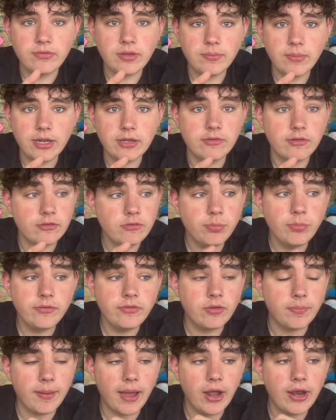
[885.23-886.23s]
minutes. This
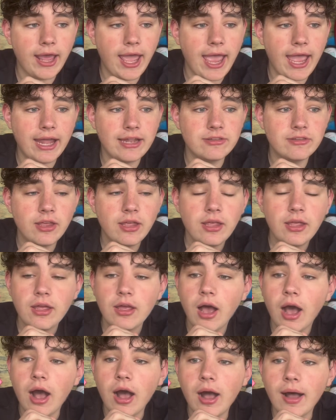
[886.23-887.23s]
movie's about to end.
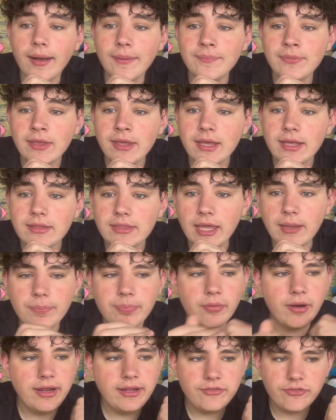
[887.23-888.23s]
They
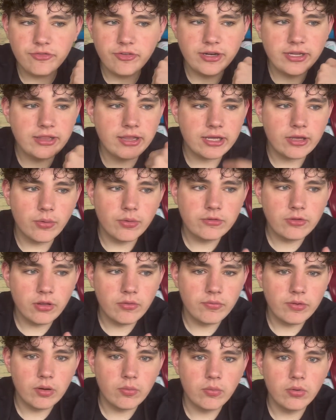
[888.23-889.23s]
break free, they go into the
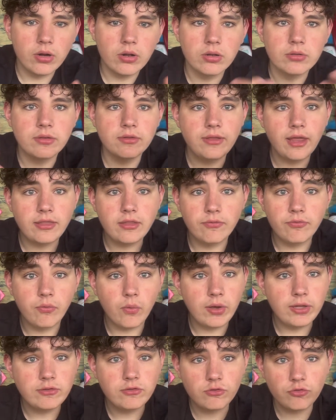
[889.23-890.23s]
real world, then the
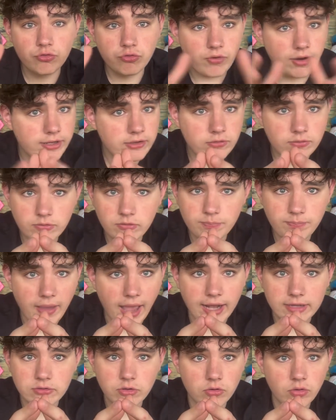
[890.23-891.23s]
void shrinks
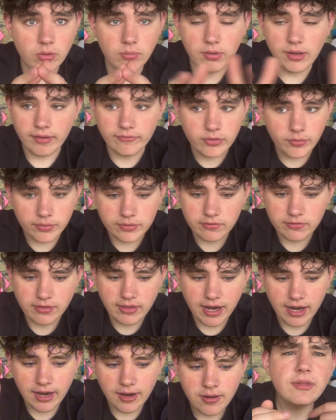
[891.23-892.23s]
back to normal, everyone's
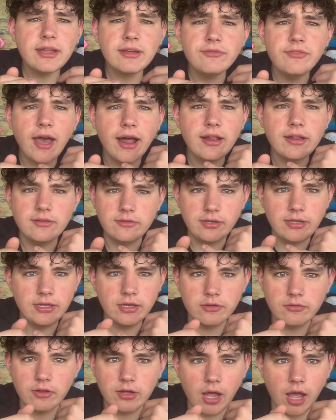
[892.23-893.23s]
there. Like
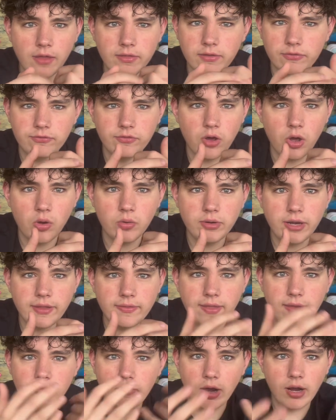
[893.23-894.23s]
Valentina's like on the phone
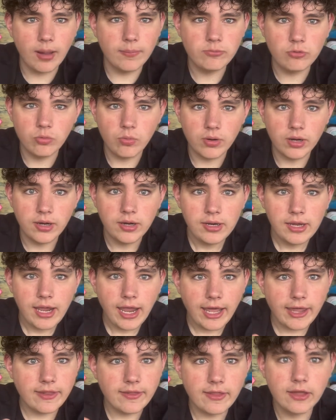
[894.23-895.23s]
and they run up to her
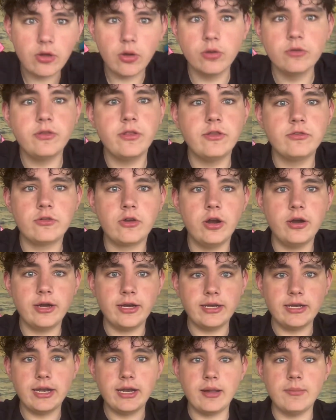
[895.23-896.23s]
and then they go into this
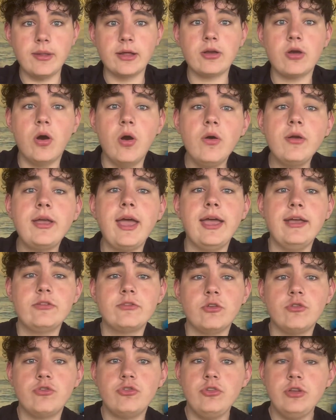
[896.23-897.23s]
curtain and I'm like, okay,
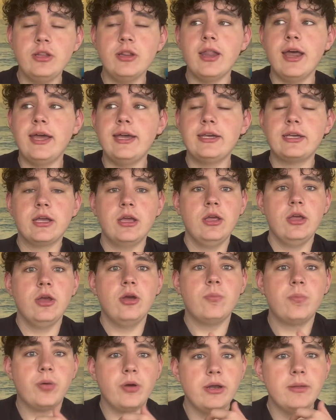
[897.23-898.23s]
so she like
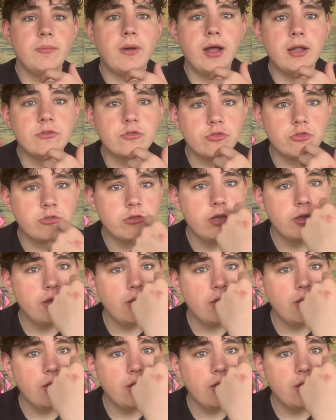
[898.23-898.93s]
pretty much